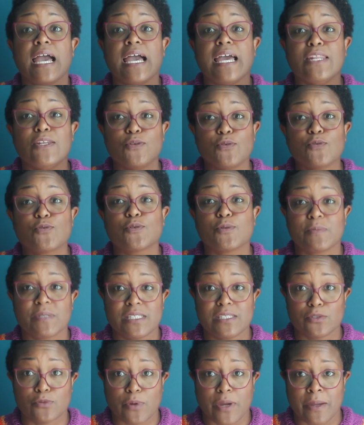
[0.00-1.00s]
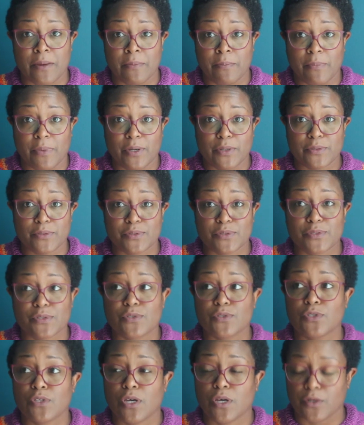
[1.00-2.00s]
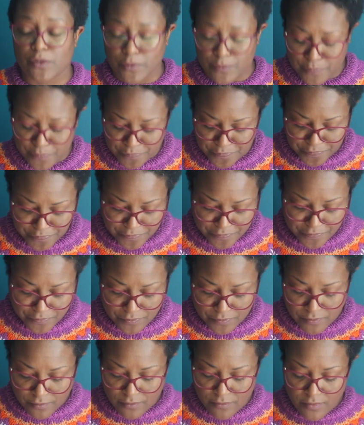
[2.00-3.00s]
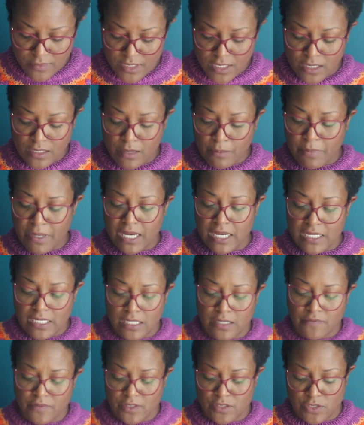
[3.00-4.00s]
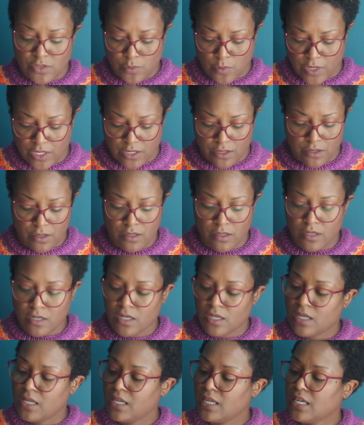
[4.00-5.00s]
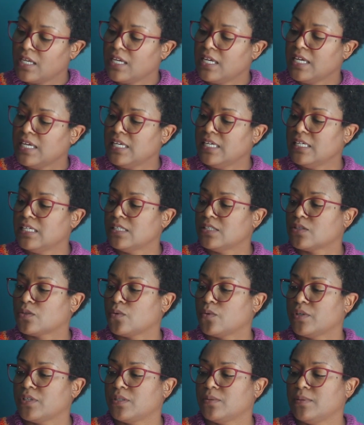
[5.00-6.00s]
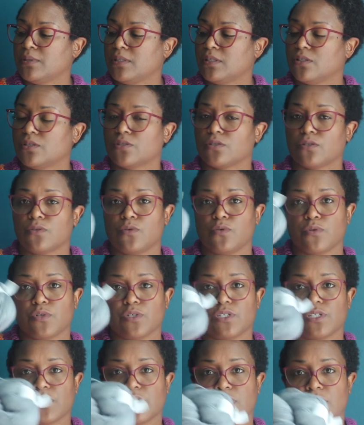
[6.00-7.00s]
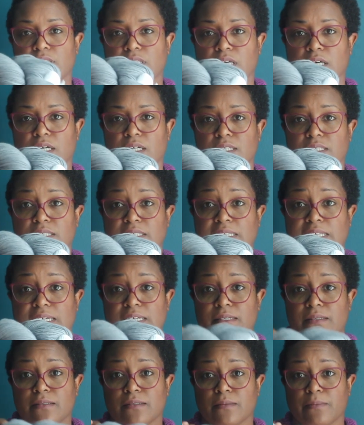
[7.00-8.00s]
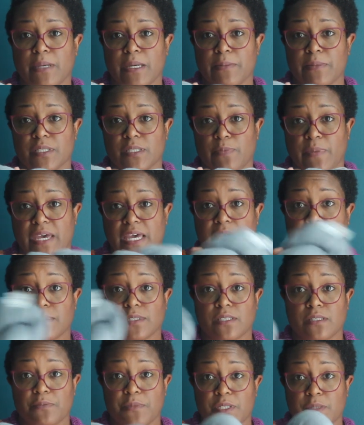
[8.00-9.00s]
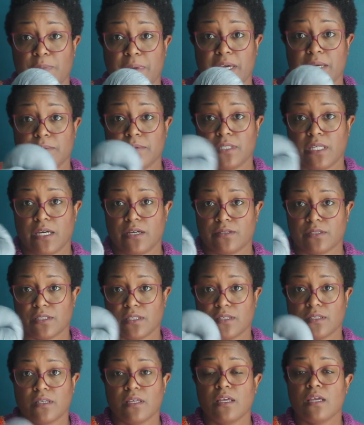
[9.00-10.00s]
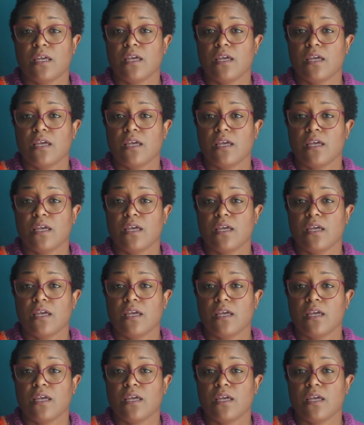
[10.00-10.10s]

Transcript: Neutral means rainbows. So the body of the sweater is going to be this gorgeous slate by Miss Babs. This is Miss Babs Yowza.